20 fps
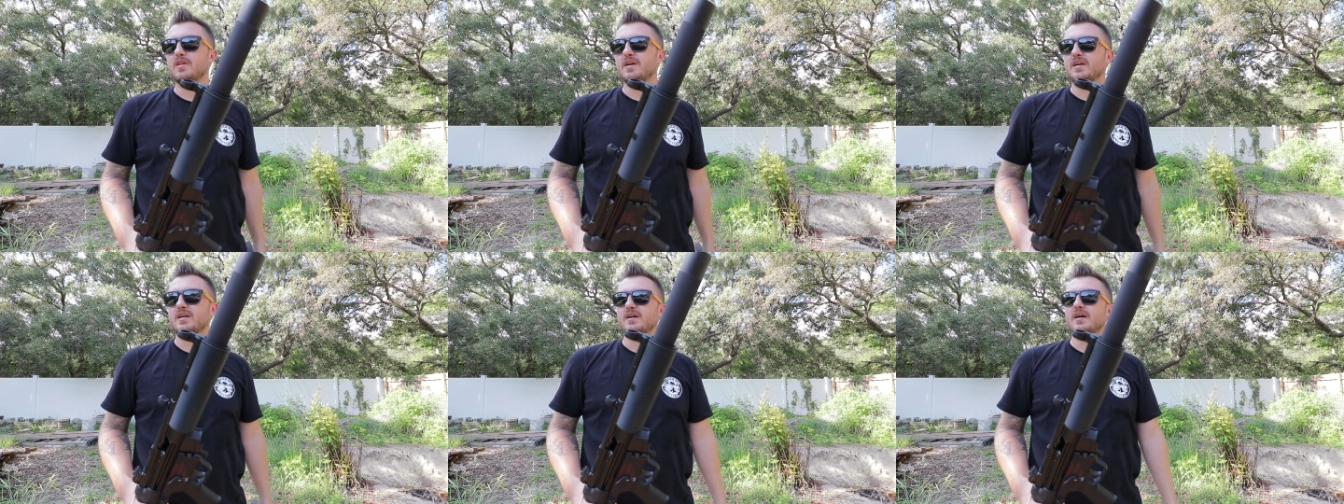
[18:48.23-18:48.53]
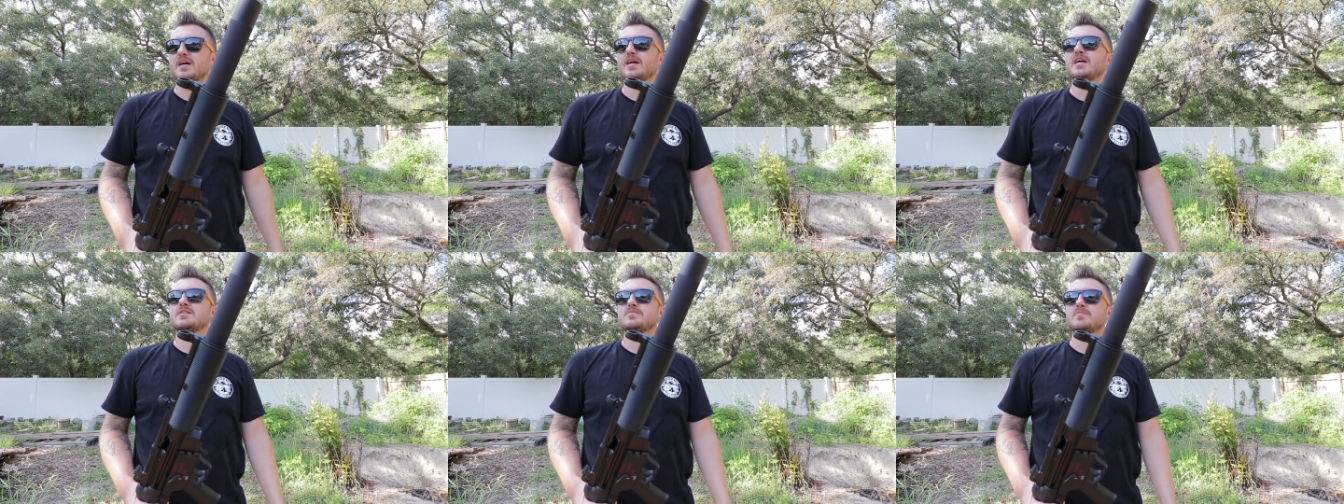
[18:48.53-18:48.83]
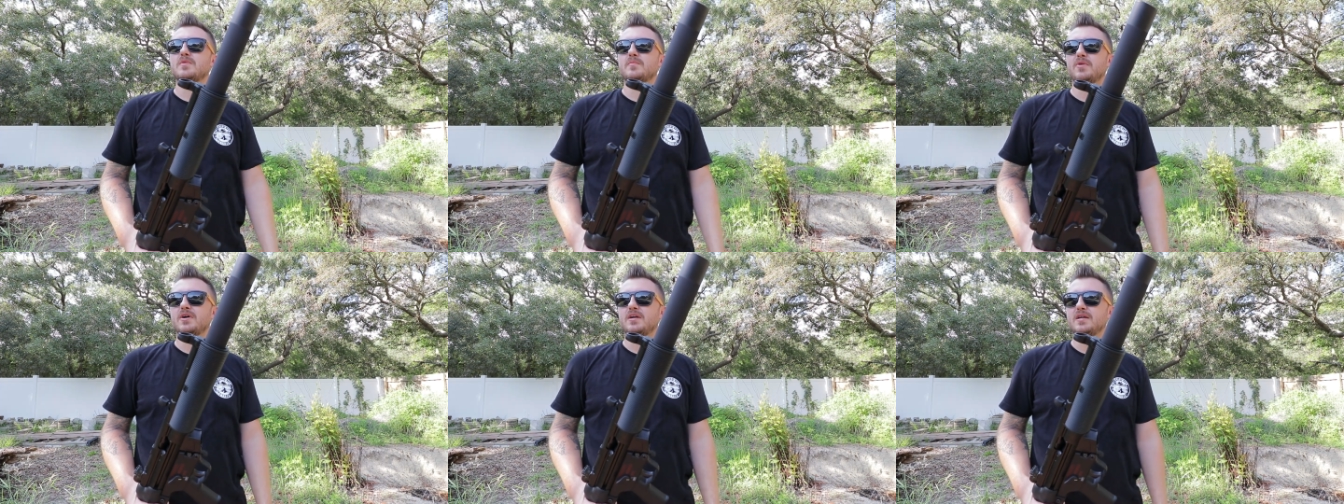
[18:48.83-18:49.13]
Like I
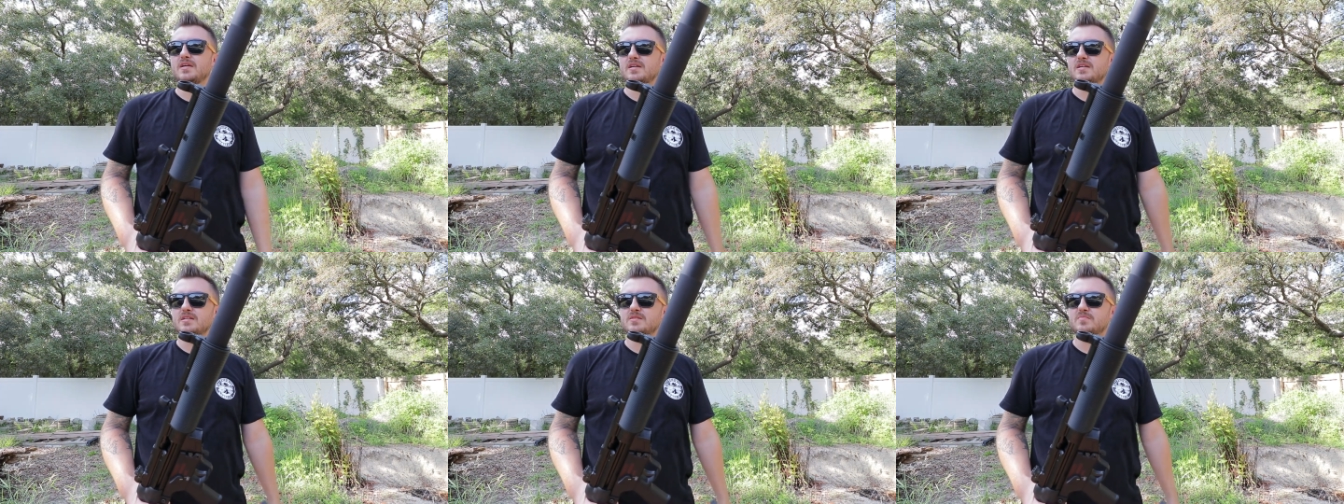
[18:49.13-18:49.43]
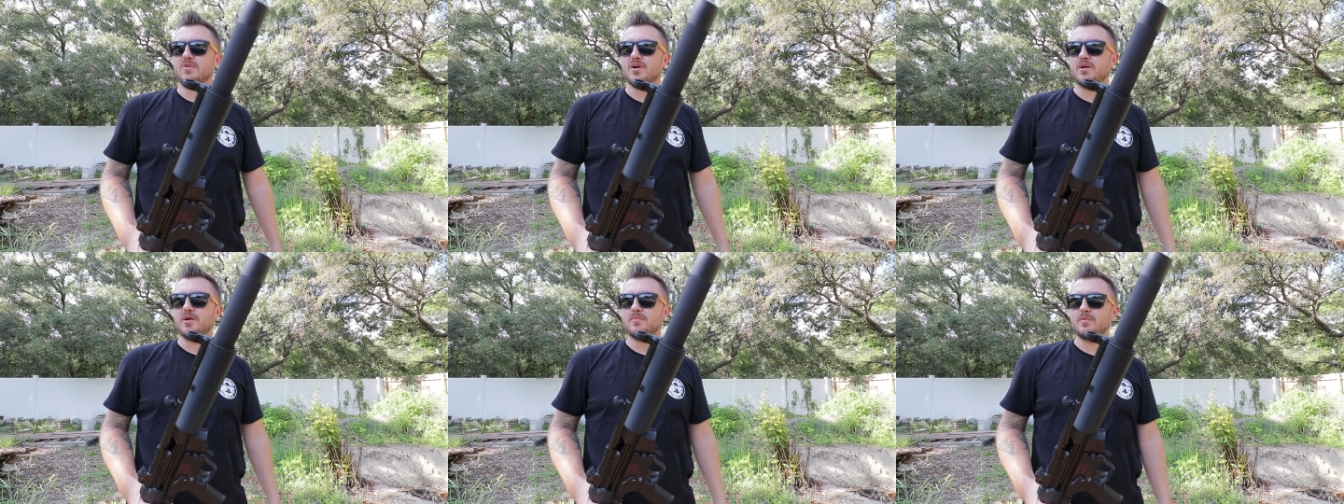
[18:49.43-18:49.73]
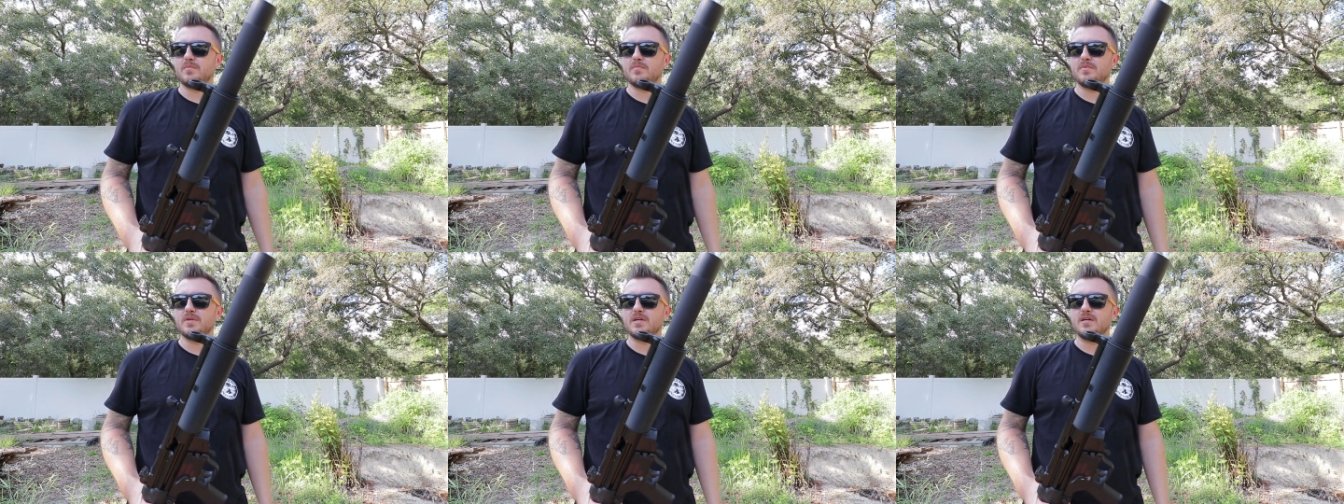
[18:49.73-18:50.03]
asked my buddy, he's
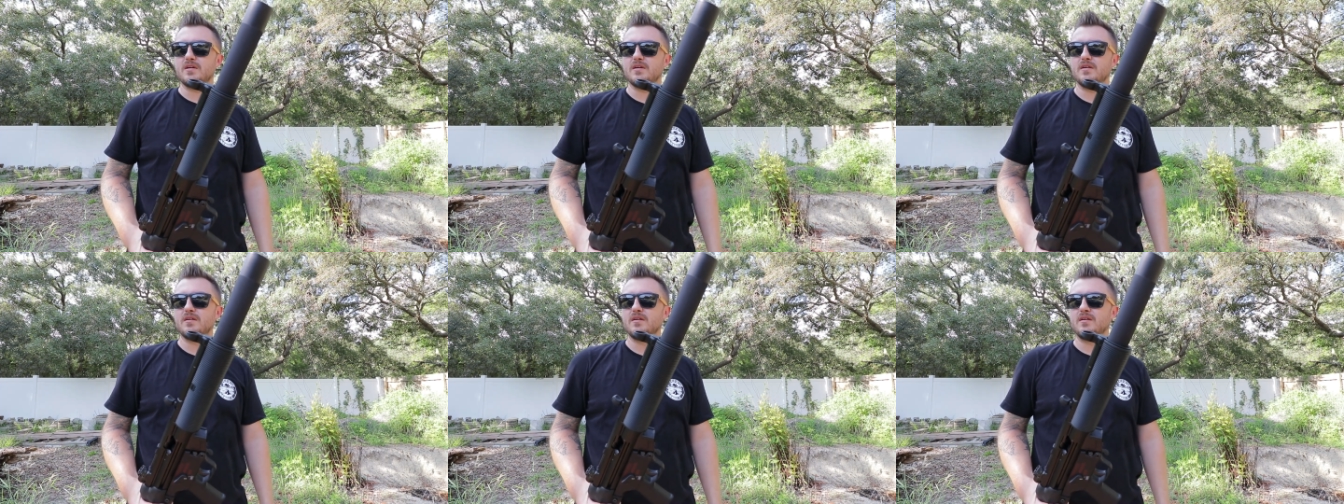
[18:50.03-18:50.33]
probably,